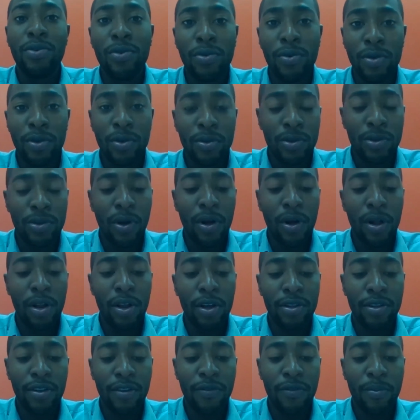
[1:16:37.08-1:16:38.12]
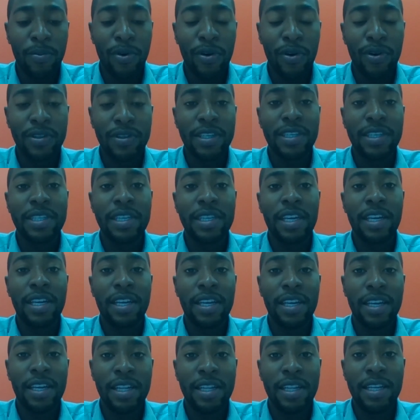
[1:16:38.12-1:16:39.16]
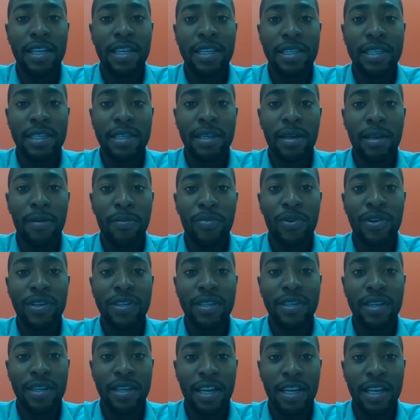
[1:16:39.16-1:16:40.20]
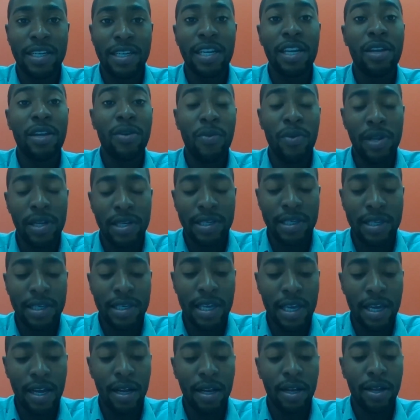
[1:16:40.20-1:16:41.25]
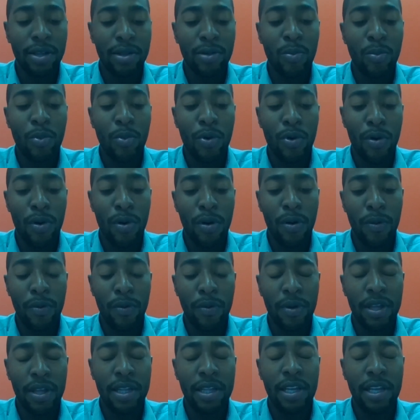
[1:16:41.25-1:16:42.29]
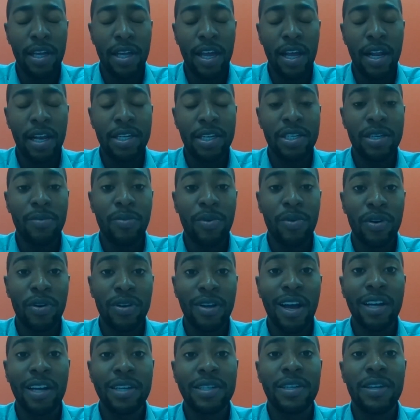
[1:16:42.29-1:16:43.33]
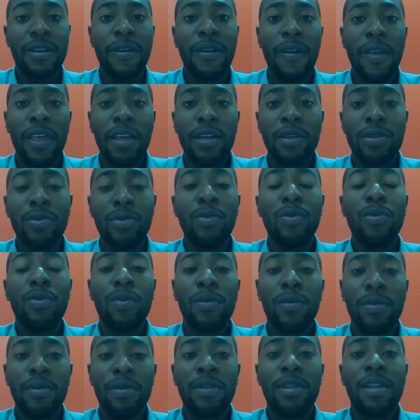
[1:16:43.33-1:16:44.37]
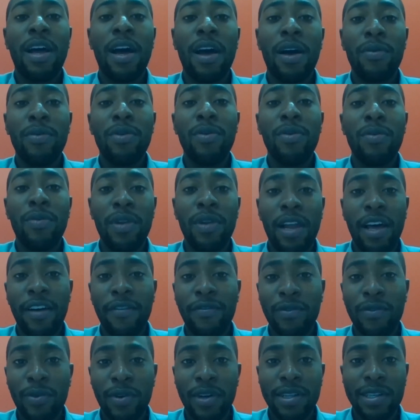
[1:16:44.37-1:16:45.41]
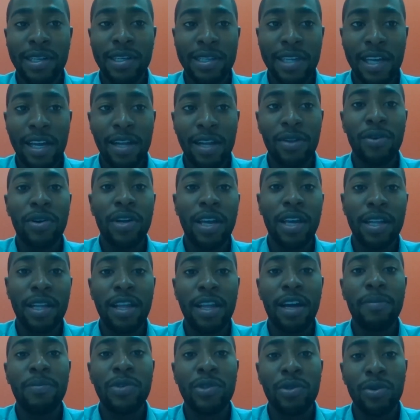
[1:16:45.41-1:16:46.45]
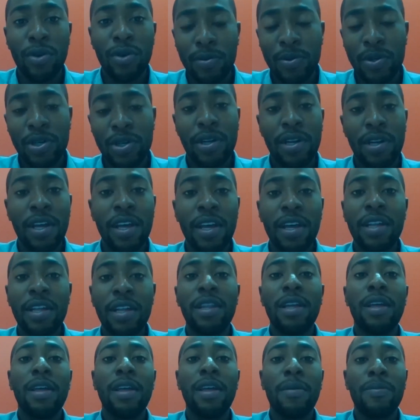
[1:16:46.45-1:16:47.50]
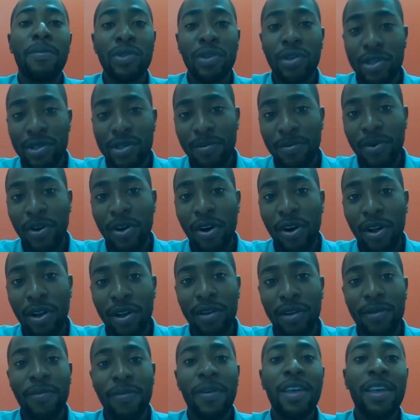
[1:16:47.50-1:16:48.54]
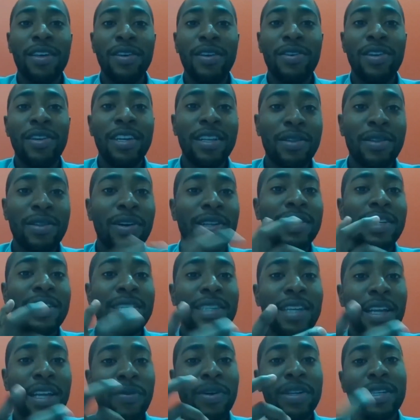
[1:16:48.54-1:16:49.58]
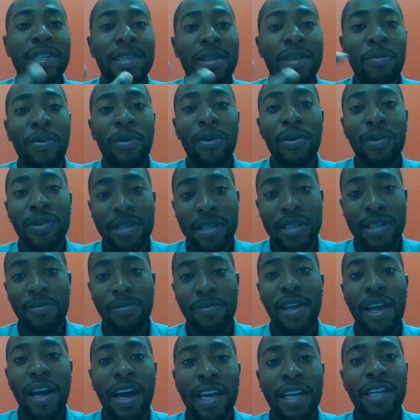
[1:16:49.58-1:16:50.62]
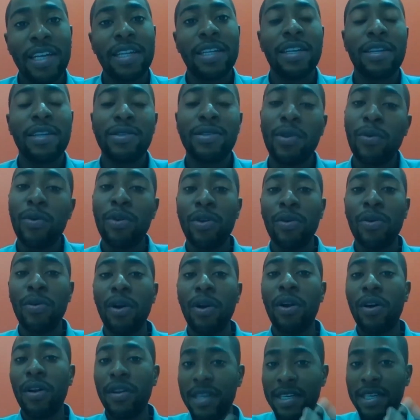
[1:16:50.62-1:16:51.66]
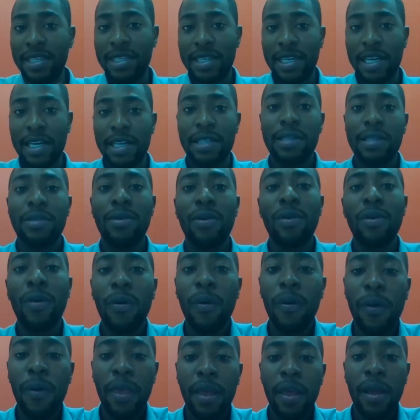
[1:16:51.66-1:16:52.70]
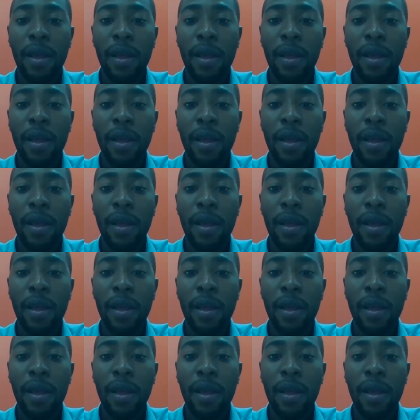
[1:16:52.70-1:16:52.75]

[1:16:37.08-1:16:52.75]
You, you saw a lot of processing in this uh, presentation. You will see a lot more in the LNG production. So now you will have to understand, okay, the absorption, the absorption column. You need to understand what is the process behind it. So you learn these things. So